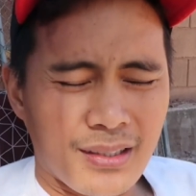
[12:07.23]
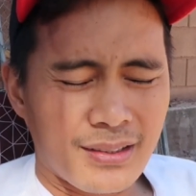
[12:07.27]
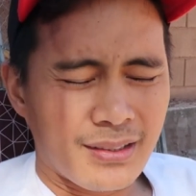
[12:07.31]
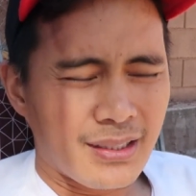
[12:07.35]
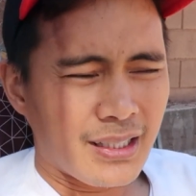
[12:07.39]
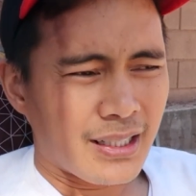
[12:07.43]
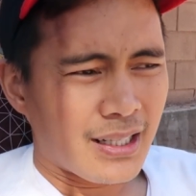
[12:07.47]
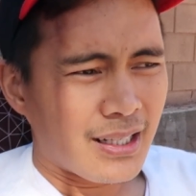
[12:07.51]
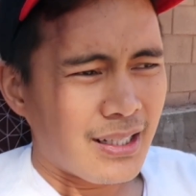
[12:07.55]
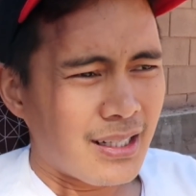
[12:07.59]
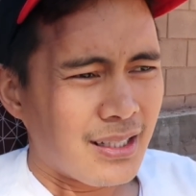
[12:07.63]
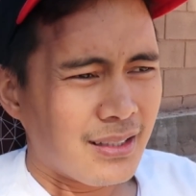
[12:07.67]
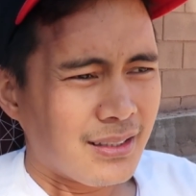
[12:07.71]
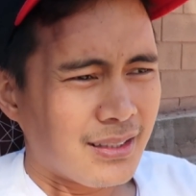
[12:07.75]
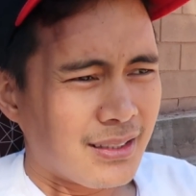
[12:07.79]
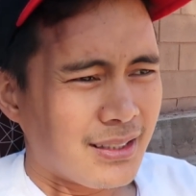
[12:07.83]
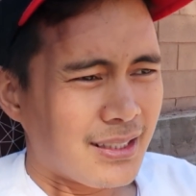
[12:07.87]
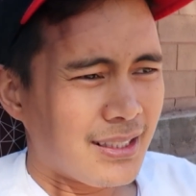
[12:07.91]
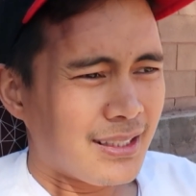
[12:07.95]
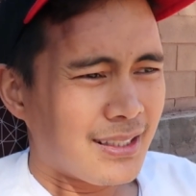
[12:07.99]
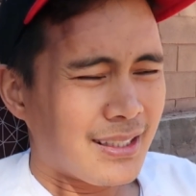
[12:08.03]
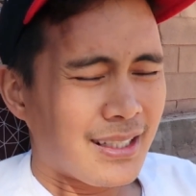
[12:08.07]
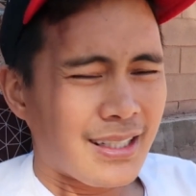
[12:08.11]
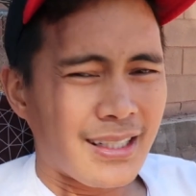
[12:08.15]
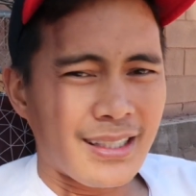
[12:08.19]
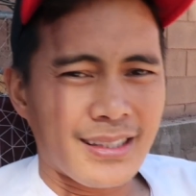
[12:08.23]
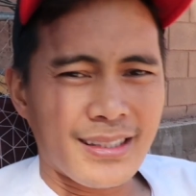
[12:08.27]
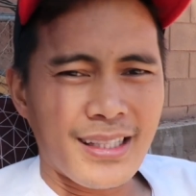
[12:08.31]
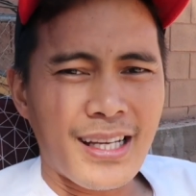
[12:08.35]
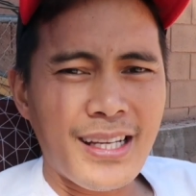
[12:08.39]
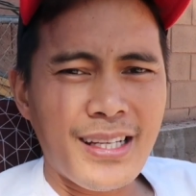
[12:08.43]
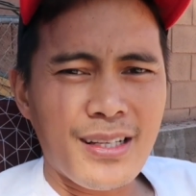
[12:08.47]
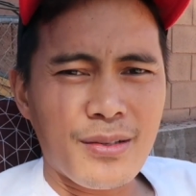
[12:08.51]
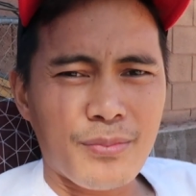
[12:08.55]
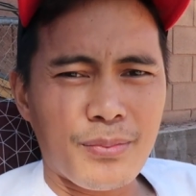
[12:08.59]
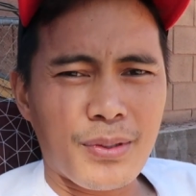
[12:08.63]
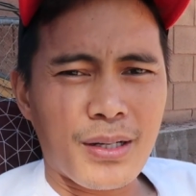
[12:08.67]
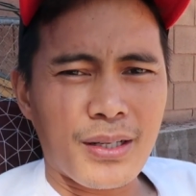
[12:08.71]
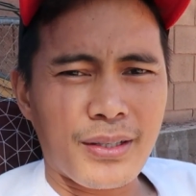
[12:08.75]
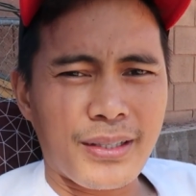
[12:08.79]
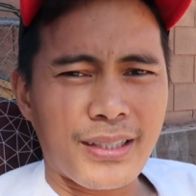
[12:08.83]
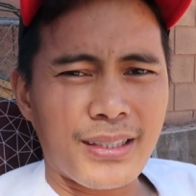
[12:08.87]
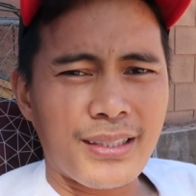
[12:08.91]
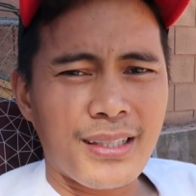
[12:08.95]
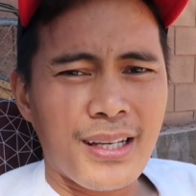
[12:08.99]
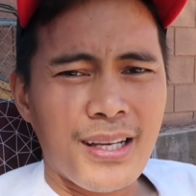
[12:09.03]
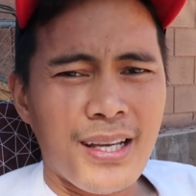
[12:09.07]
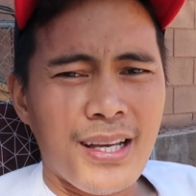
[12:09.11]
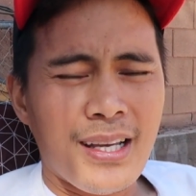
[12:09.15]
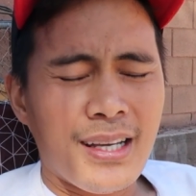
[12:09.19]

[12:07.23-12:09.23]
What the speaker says: like another thing that I like about it,